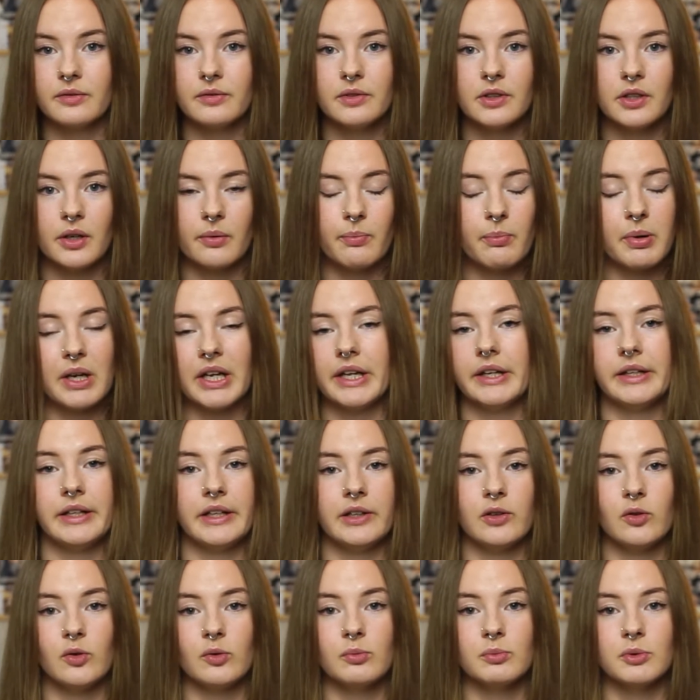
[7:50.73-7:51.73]
completely
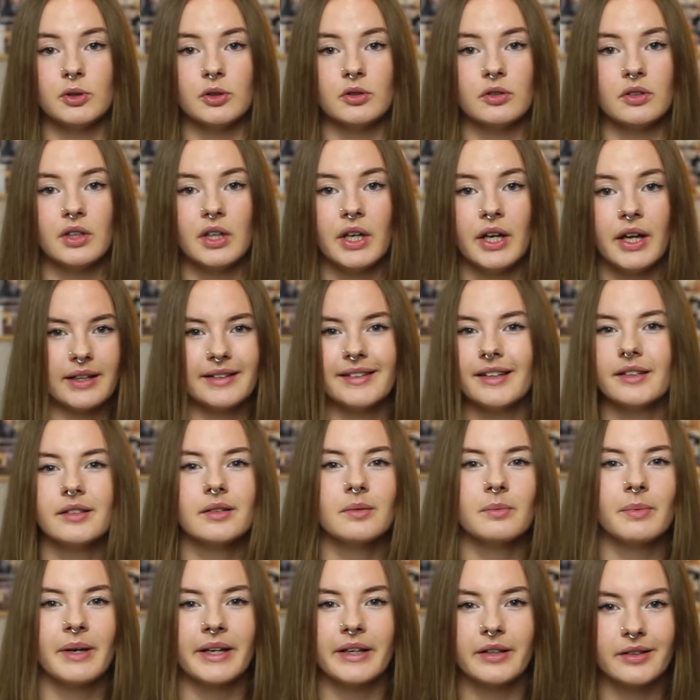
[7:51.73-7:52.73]
normal. It
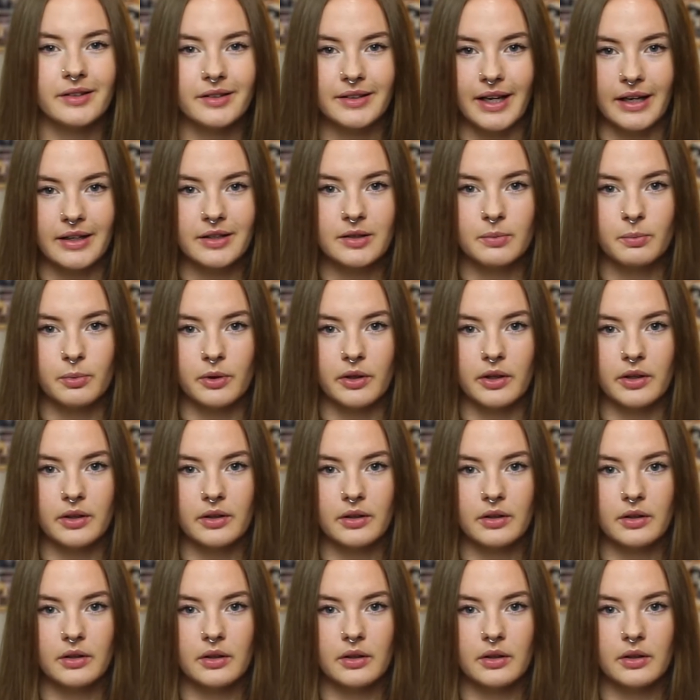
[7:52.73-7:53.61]
doesn't make us desperate.